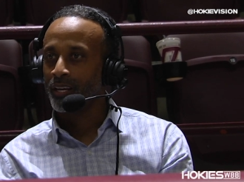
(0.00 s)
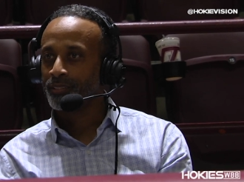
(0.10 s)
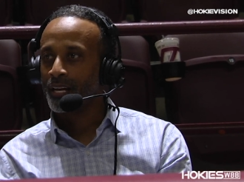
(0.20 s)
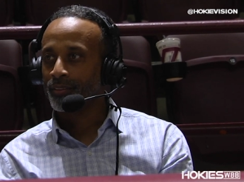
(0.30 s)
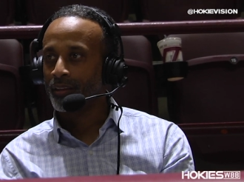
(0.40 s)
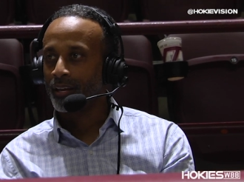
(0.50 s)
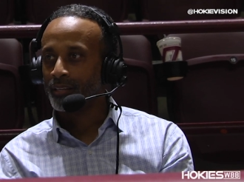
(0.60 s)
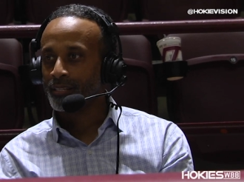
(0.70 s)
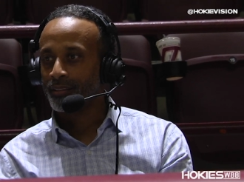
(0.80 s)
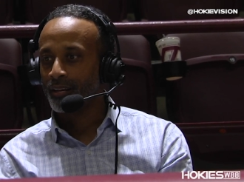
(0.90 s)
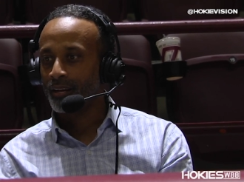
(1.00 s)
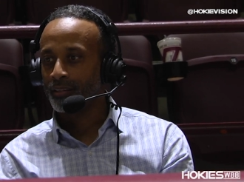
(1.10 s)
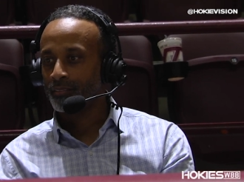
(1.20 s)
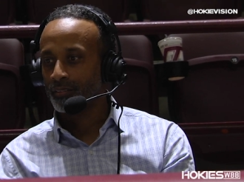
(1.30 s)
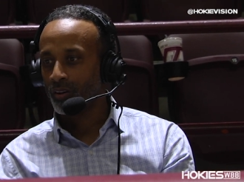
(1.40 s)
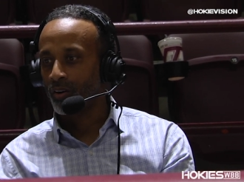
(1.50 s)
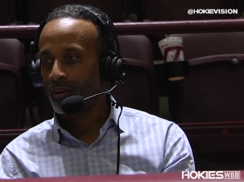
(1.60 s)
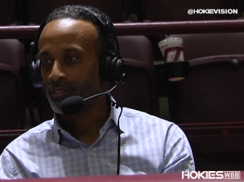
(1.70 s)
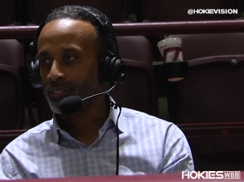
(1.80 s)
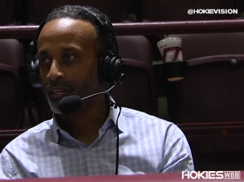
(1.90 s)
not that it's not that
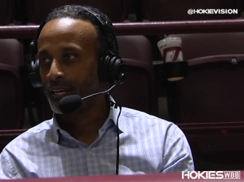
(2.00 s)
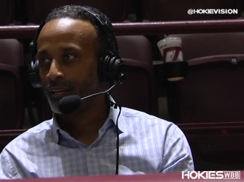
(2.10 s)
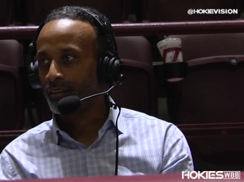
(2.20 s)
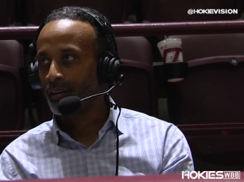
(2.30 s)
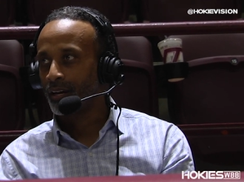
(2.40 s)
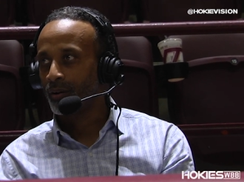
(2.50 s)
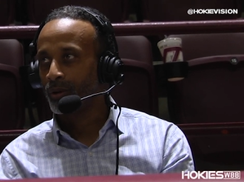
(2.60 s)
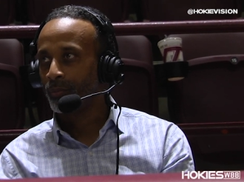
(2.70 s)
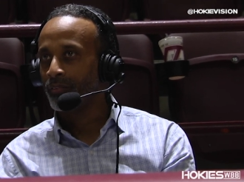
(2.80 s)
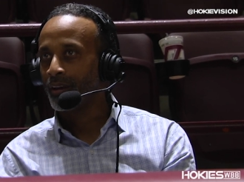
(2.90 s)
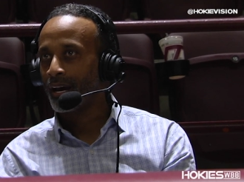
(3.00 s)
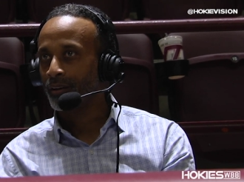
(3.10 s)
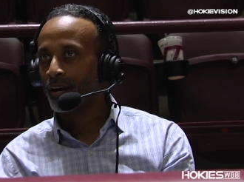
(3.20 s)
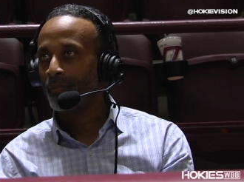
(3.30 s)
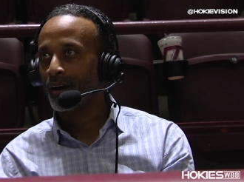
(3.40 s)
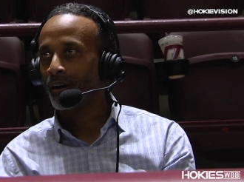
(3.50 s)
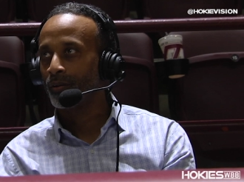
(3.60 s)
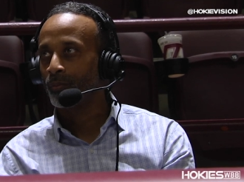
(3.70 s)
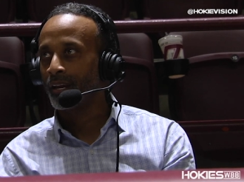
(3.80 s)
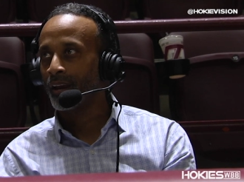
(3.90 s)
large and uh, we, we've got to come out
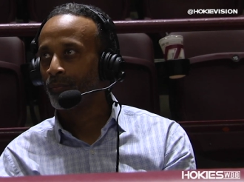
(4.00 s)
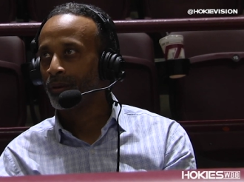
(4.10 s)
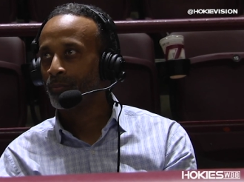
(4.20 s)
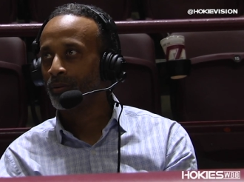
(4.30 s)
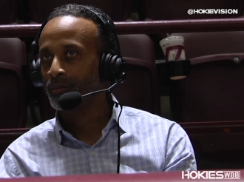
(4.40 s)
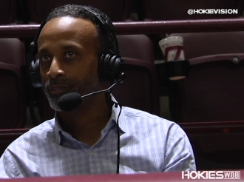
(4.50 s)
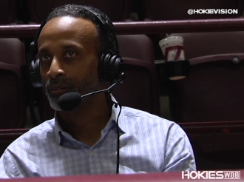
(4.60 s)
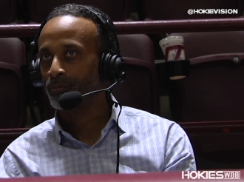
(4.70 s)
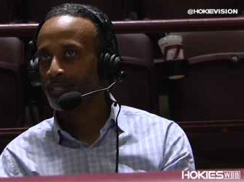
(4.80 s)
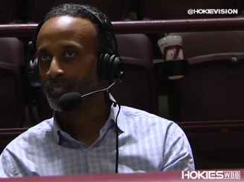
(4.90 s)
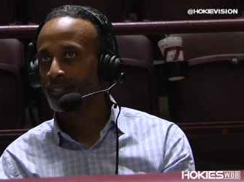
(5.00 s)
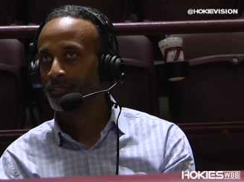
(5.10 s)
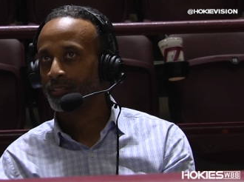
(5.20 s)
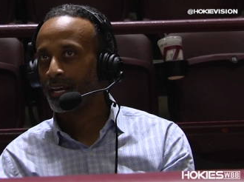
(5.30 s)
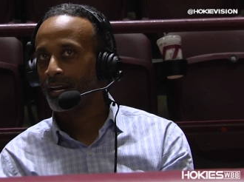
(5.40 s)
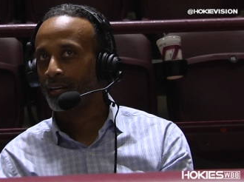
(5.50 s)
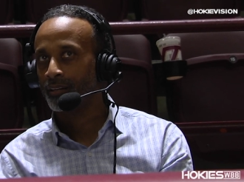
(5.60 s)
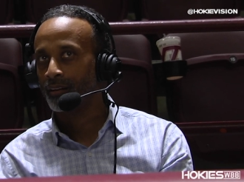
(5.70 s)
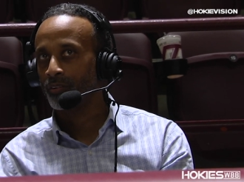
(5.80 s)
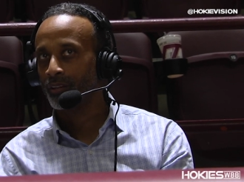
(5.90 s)
and we have people in certain positions that,
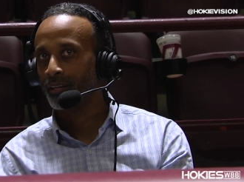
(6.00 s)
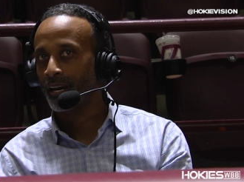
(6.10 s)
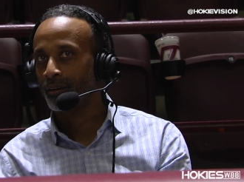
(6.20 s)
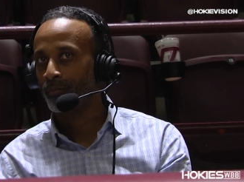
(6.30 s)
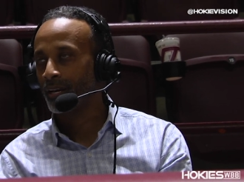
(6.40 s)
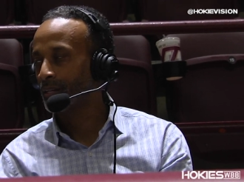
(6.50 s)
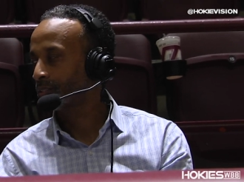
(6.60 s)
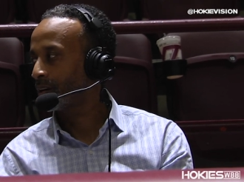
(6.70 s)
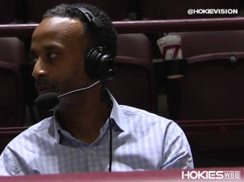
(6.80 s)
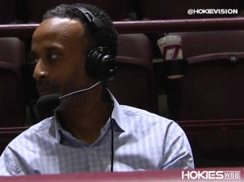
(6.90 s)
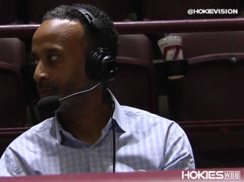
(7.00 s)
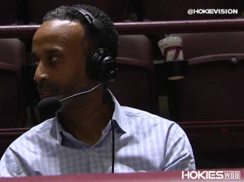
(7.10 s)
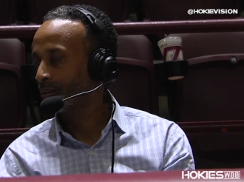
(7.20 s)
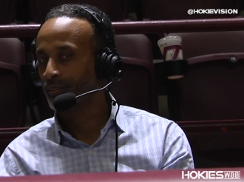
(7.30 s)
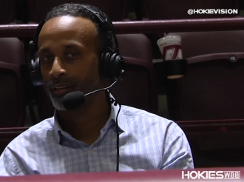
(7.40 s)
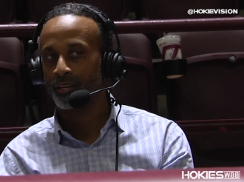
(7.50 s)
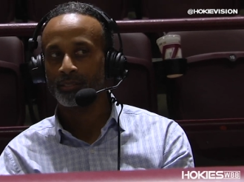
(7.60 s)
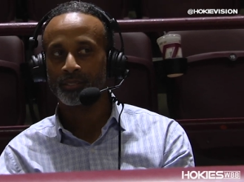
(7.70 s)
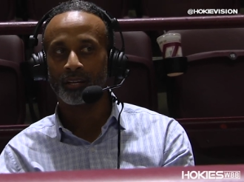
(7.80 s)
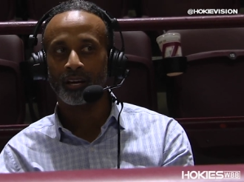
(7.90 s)
that really kind of make us go and do certain
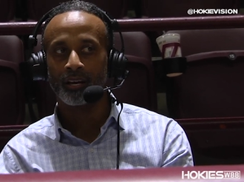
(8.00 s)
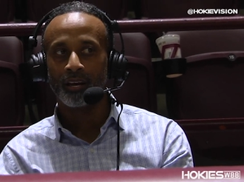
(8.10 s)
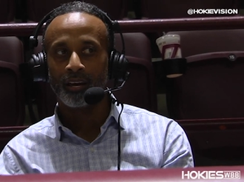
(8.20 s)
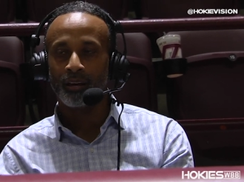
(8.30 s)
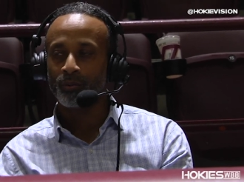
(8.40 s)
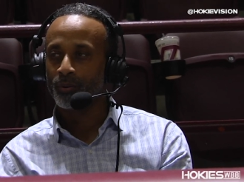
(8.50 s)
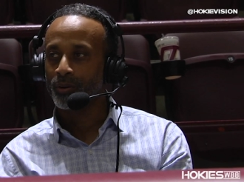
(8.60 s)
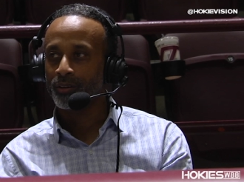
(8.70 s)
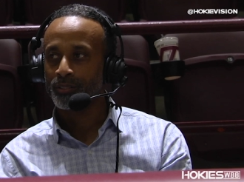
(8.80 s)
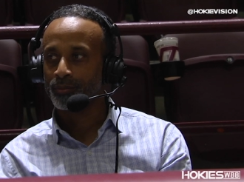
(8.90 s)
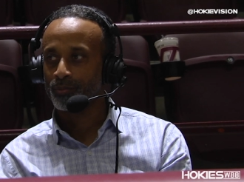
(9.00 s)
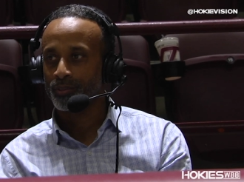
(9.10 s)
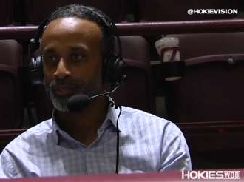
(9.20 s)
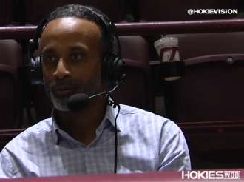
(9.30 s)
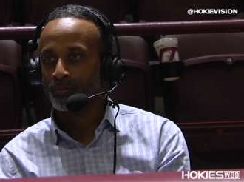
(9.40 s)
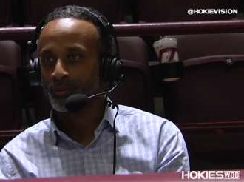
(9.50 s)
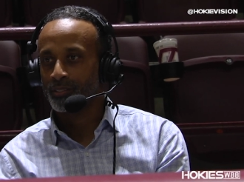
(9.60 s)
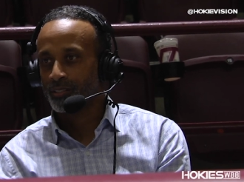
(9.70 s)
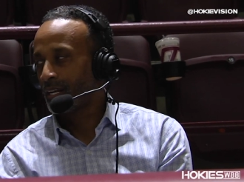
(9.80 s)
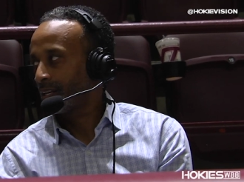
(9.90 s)
things and uh, and, and one of those one of those people
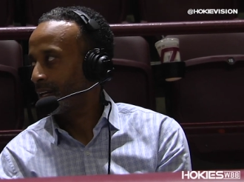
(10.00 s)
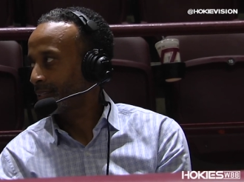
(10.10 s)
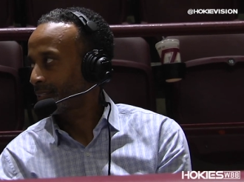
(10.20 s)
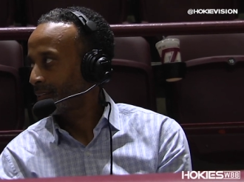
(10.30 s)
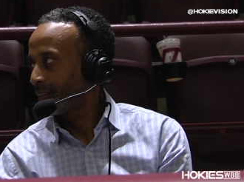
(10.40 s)
is Chanette Hicks